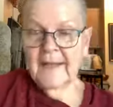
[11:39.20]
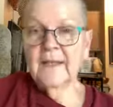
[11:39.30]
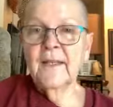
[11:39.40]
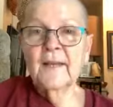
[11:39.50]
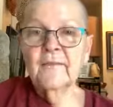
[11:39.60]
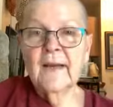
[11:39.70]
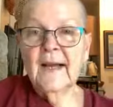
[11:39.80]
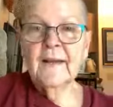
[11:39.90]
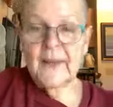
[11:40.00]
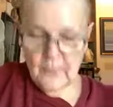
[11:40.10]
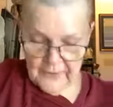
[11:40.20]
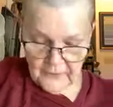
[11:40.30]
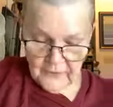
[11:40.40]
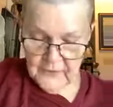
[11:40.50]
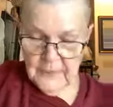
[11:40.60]
I want
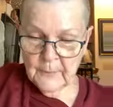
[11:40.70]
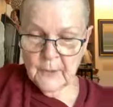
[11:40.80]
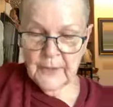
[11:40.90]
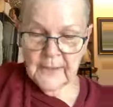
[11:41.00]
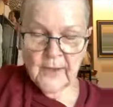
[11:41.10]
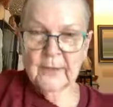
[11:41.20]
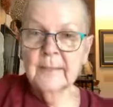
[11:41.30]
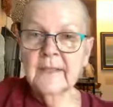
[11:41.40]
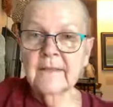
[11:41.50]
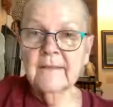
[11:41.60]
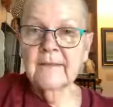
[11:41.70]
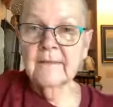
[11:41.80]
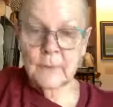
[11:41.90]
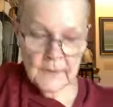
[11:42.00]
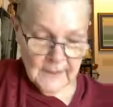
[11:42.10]
to just keep going on because it's
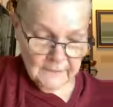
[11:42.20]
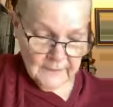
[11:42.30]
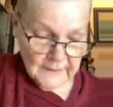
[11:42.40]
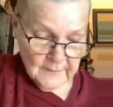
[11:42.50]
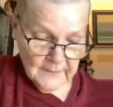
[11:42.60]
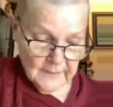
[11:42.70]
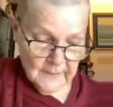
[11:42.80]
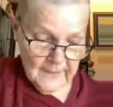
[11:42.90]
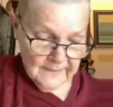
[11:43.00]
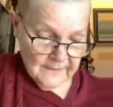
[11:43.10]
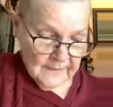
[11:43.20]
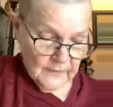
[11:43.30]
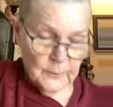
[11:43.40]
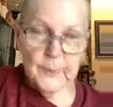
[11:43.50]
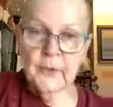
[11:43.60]
so lovely. So that's in
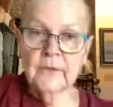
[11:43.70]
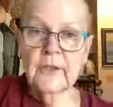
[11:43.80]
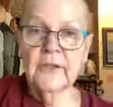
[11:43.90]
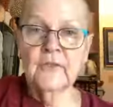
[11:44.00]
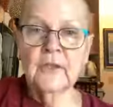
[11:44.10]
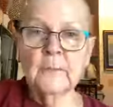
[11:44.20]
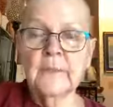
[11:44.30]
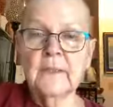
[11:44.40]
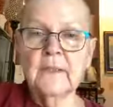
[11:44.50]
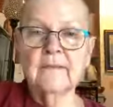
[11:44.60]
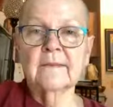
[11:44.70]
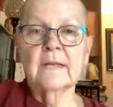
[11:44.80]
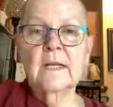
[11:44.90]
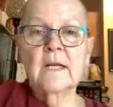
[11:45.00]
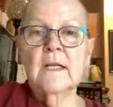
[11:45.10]
his book, Touching Peace.